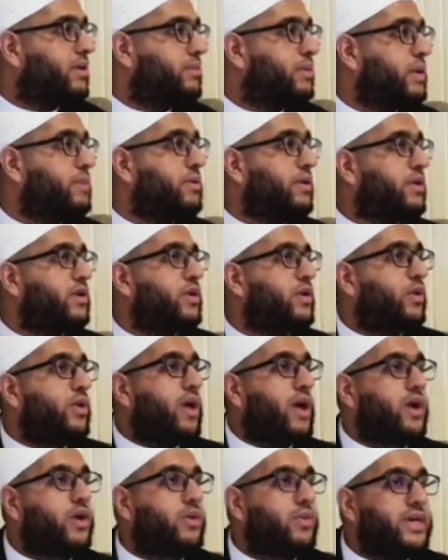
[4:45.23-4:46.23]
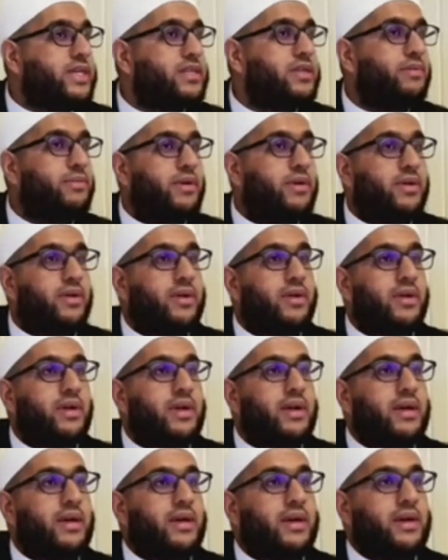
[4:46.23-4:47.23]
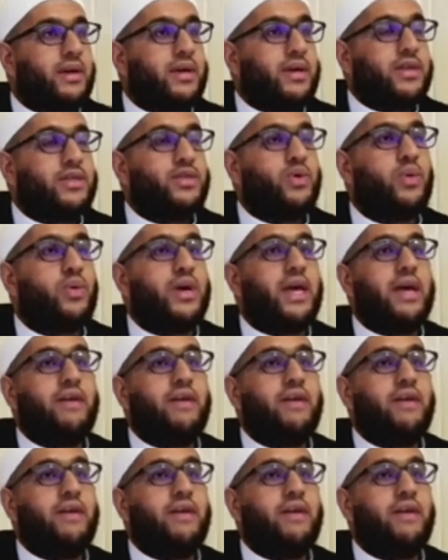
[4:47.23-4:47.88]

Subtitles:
People are no longer reasonable. So